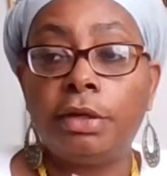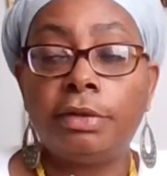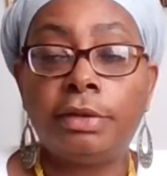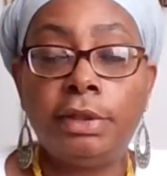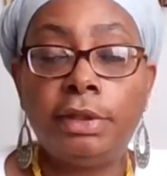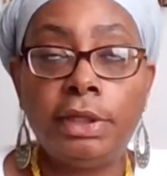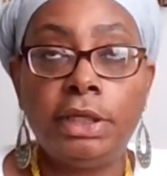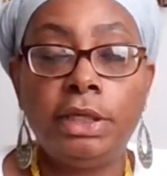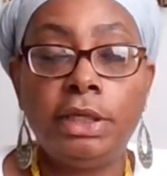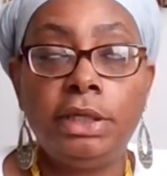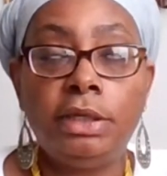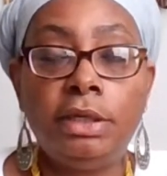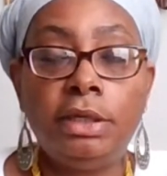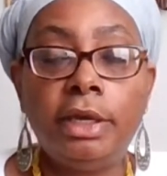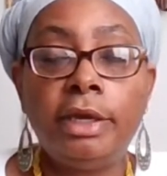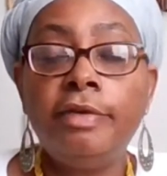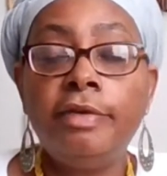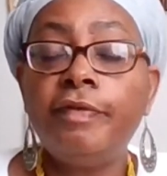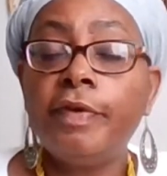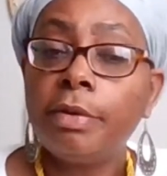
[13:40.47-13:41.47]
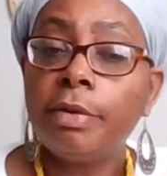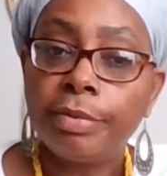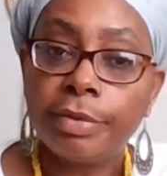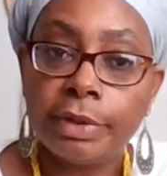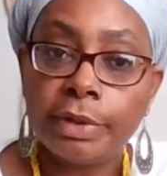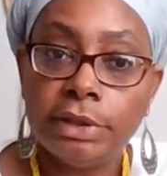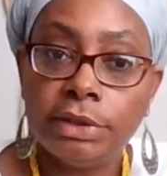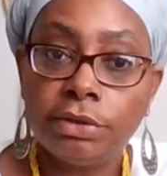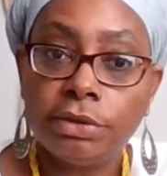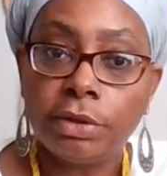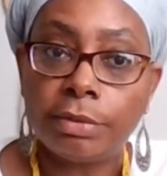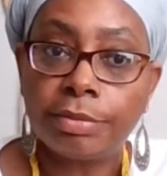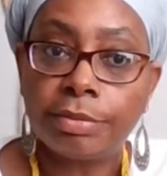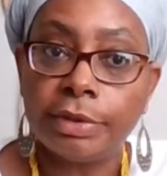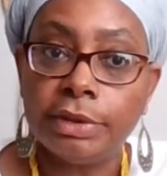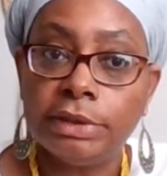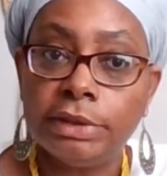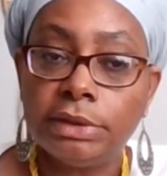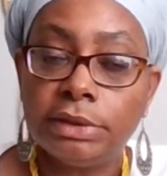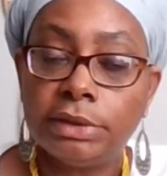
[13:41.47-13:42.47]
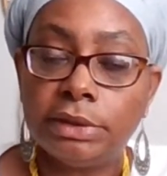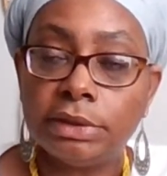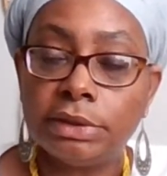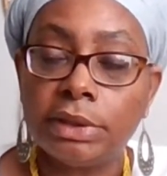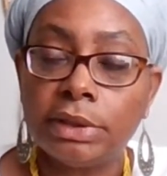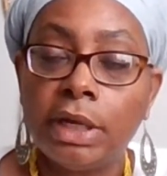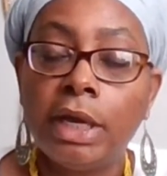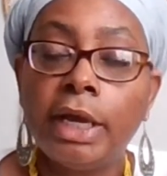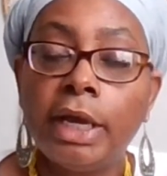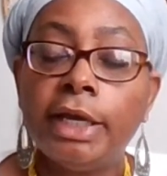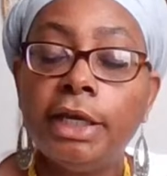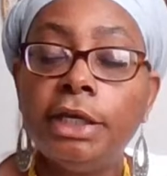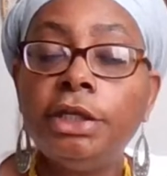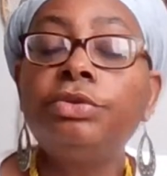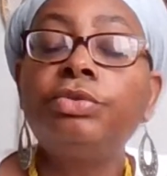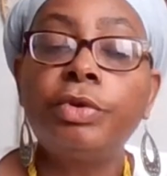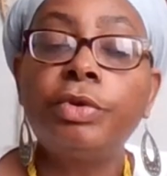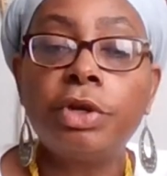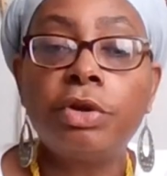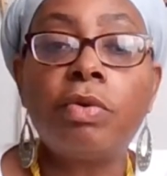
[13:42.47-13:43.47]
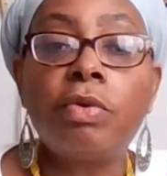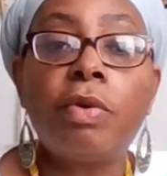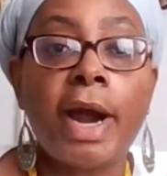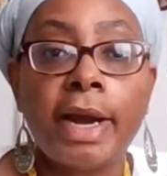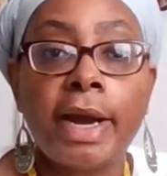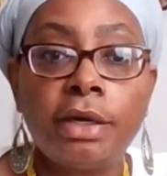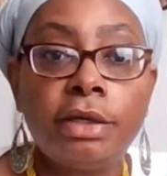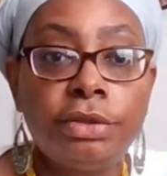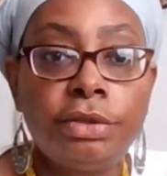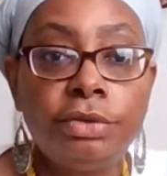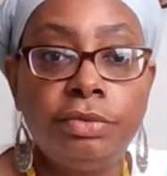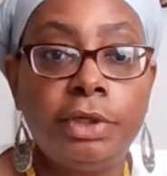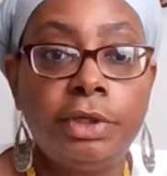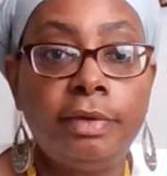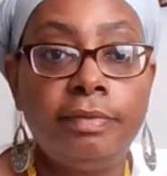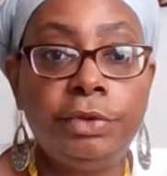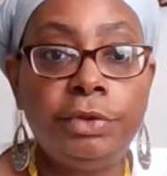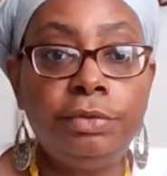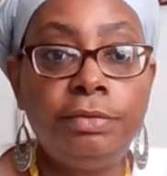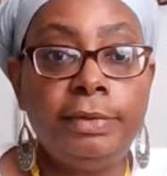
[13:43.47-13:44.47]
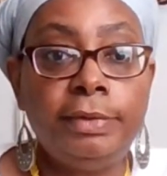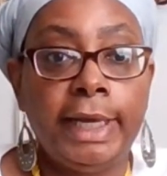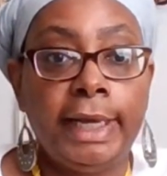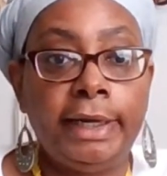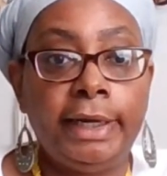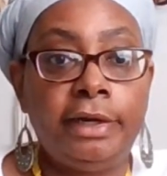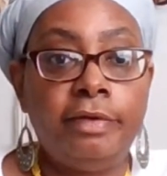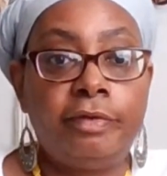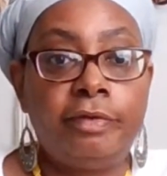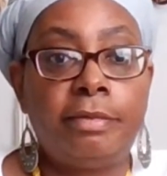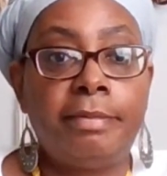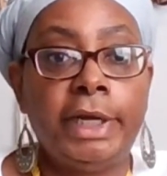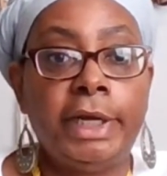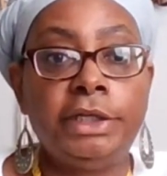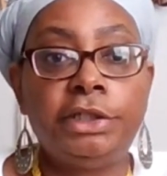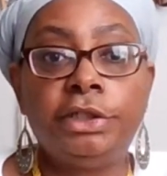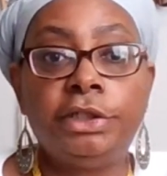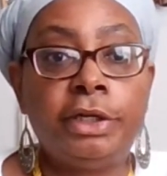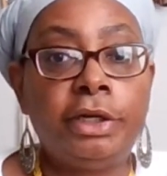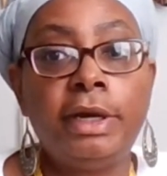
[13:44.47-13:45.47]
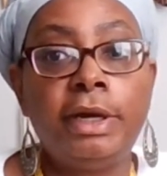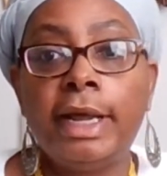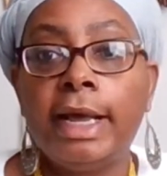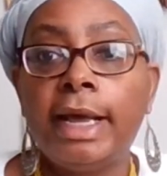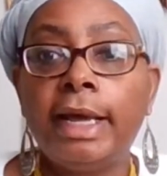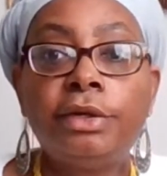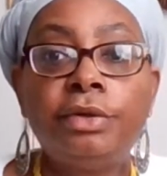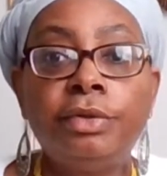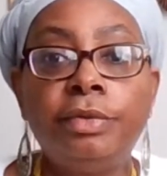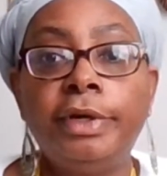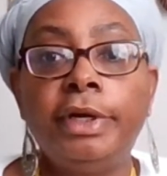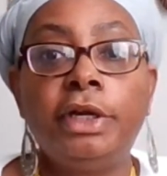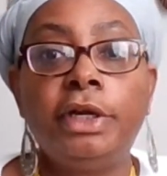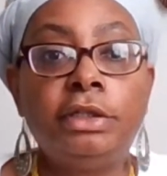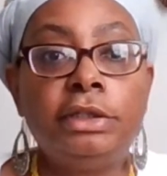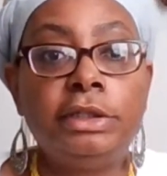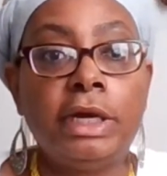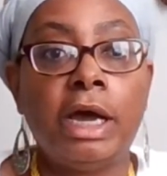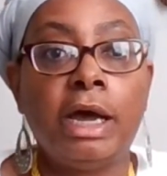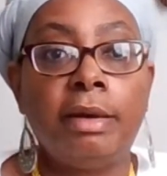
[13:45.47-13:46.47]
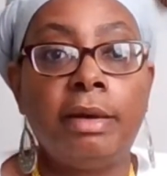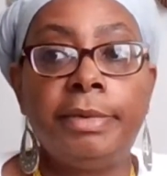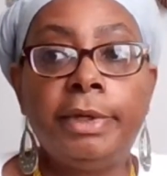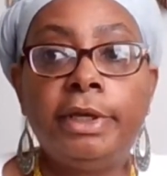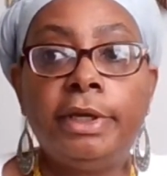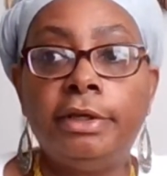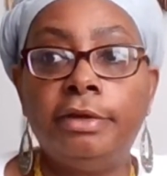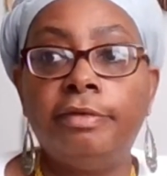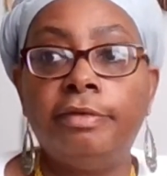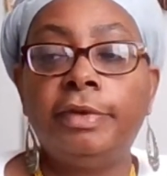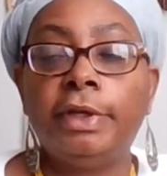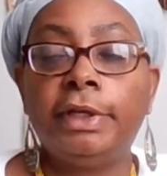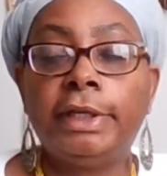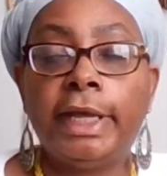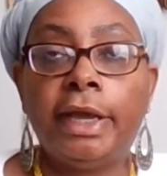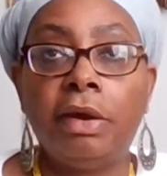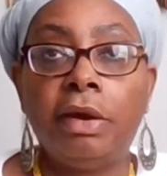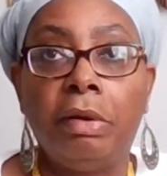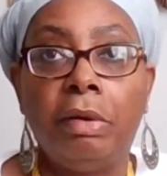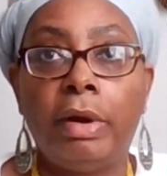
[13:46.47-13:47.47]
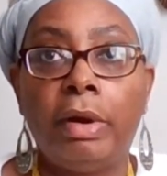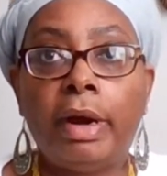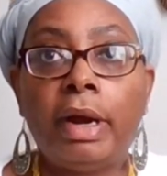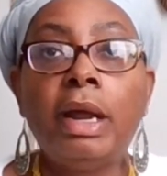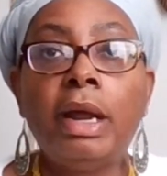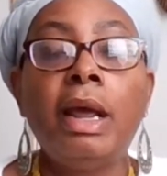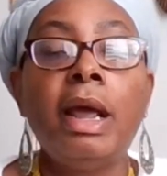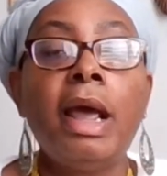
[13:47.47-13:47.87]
The Ifa priest or priestess is required to give you that information. They're not doing their job if they aren't.